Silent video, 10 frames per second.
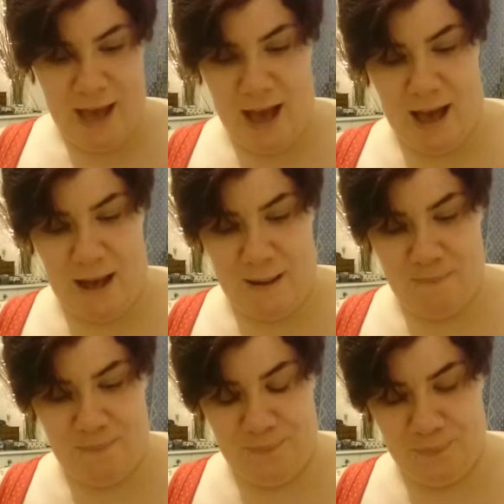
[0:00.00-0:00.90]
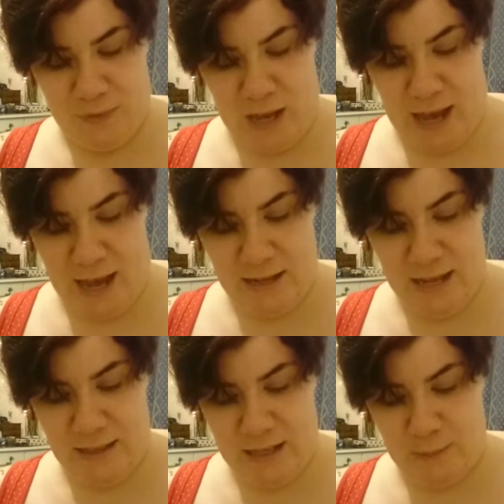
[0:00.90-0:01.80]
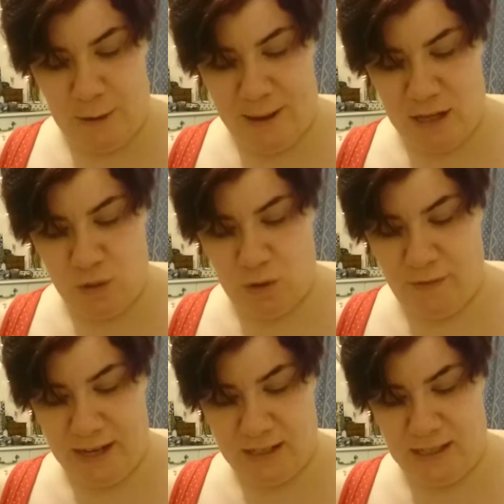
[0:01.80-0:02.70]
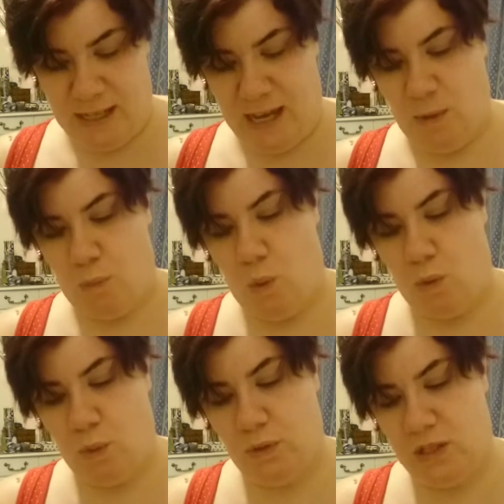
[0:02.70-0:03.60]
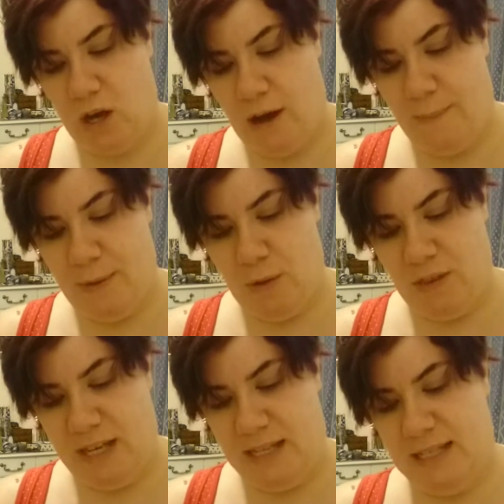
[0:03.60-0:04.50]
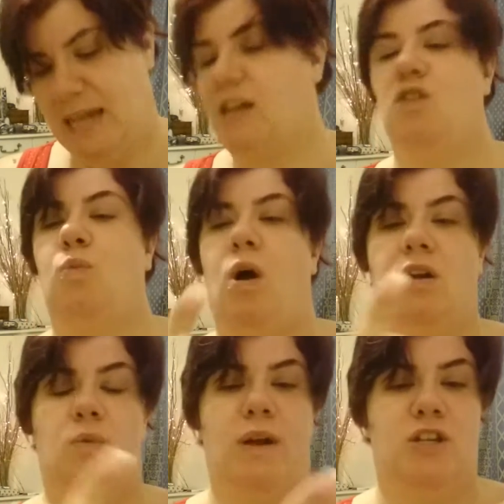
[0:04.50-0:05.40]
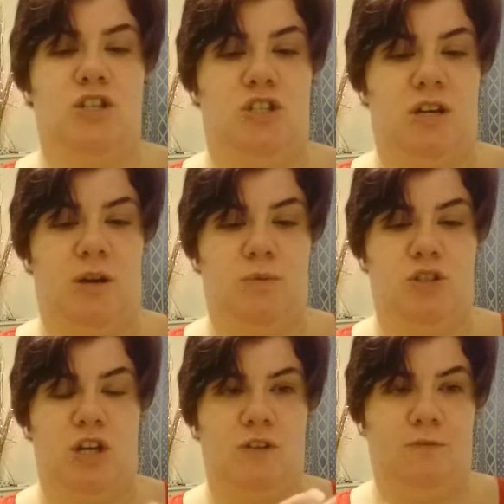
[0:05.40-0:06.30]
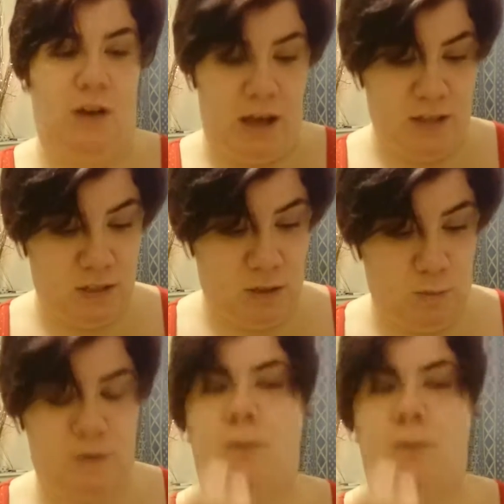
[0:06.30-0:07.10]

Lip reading: And then there's my Pandora rings that get worn all the time, but the second one, which I will show you first, was